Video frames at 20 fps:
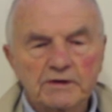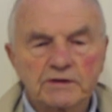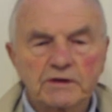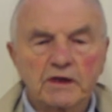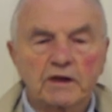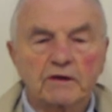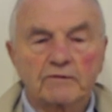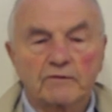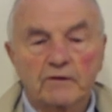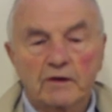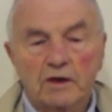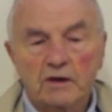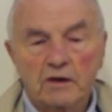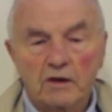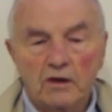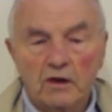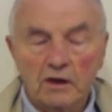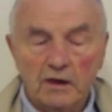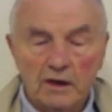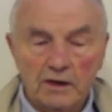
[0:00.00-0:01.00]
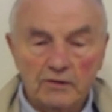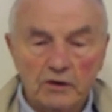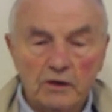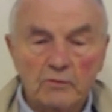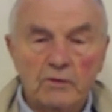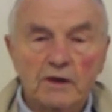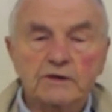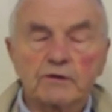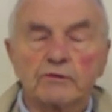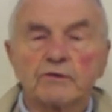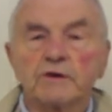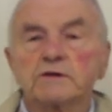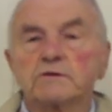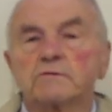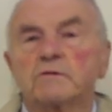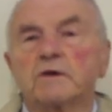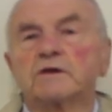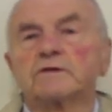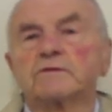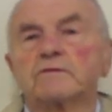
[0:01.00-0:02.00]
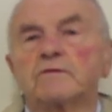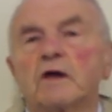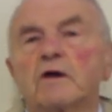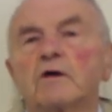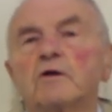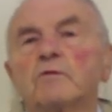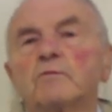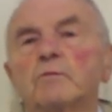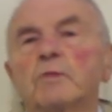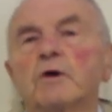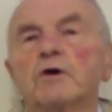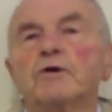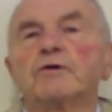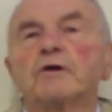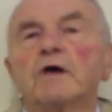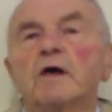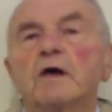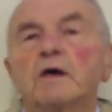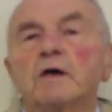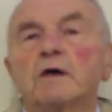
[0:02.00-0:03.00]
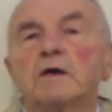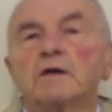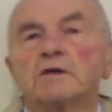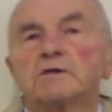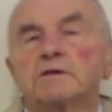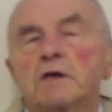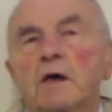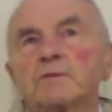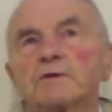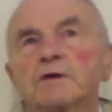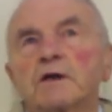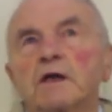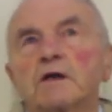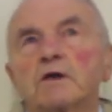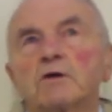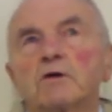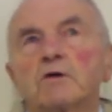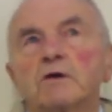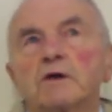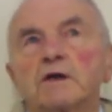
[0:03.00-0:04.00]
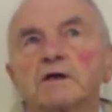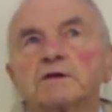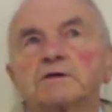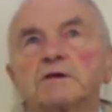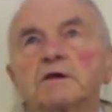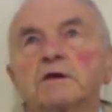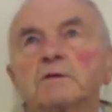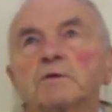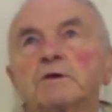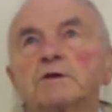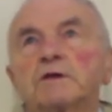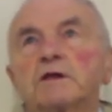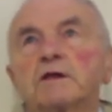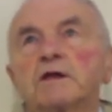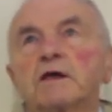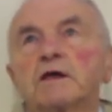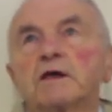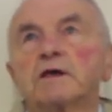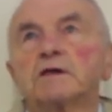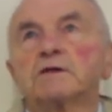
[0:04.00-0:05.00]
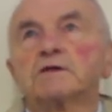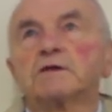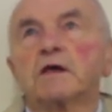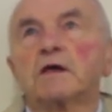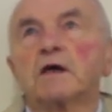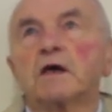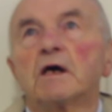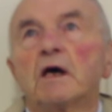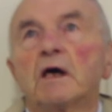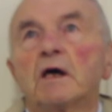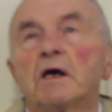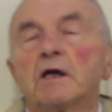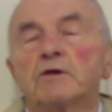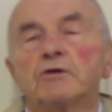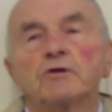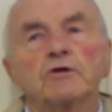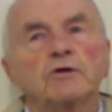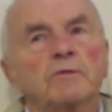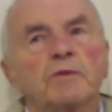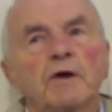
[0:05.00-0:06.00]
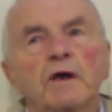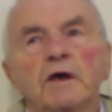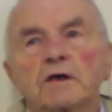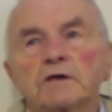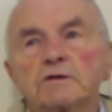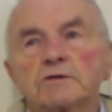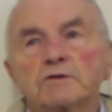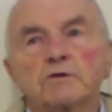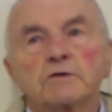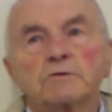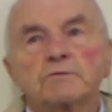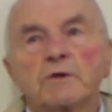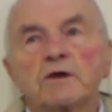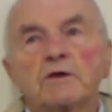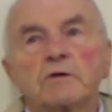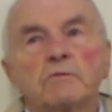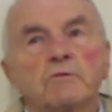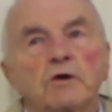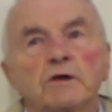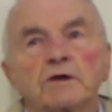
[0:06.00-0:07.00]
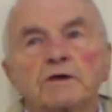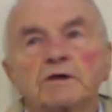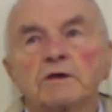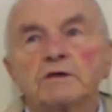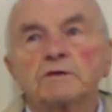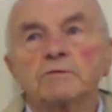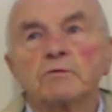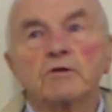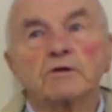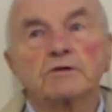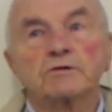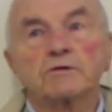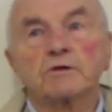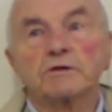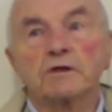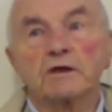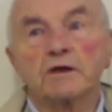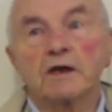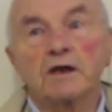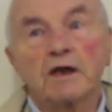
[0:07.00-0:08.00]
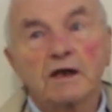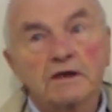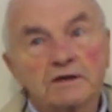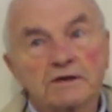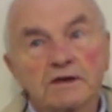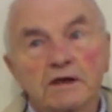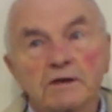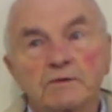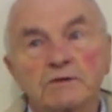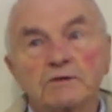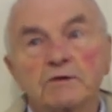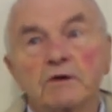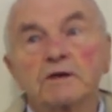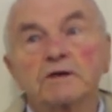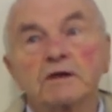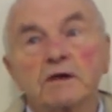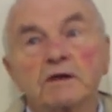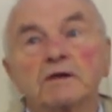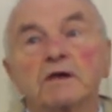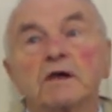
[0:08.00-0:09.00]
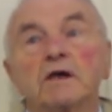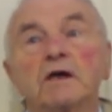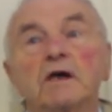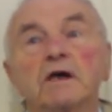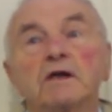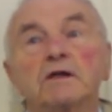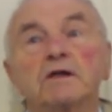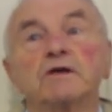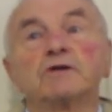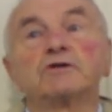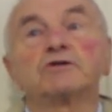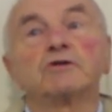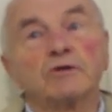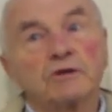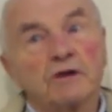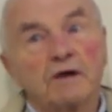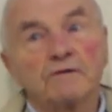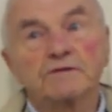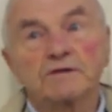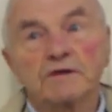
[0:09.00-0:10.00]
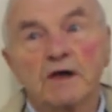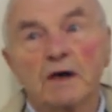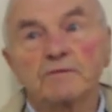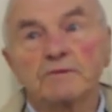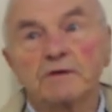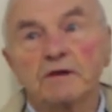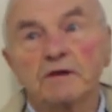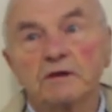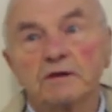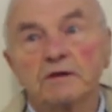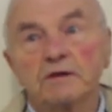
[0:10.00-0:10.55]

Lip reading: stick for not calling. I don't know what the reason was for, but stopped in at loan, I see. But the thing is, the Dugan Park is used by Camogie teams more so than a lot of teams. So I think they should have stopped in